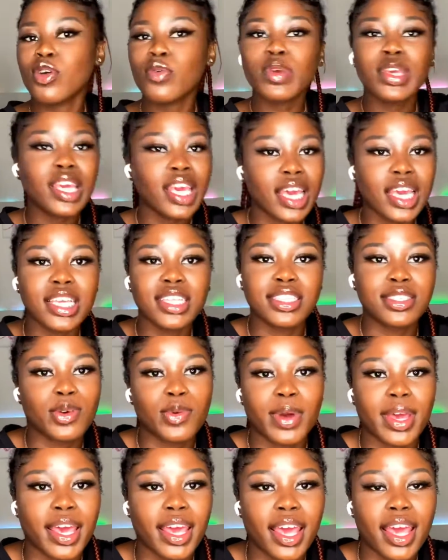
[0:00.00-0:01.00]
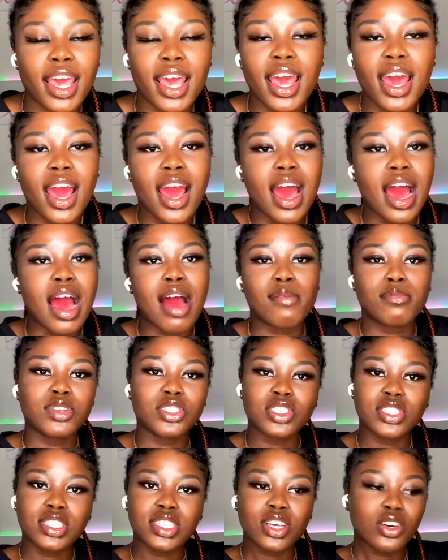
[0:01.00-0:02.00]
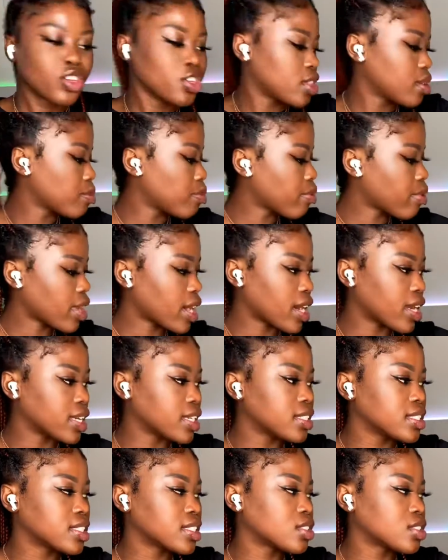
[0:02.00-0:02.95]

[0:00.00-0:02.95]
we get into it, I'm gonna just tell you the price.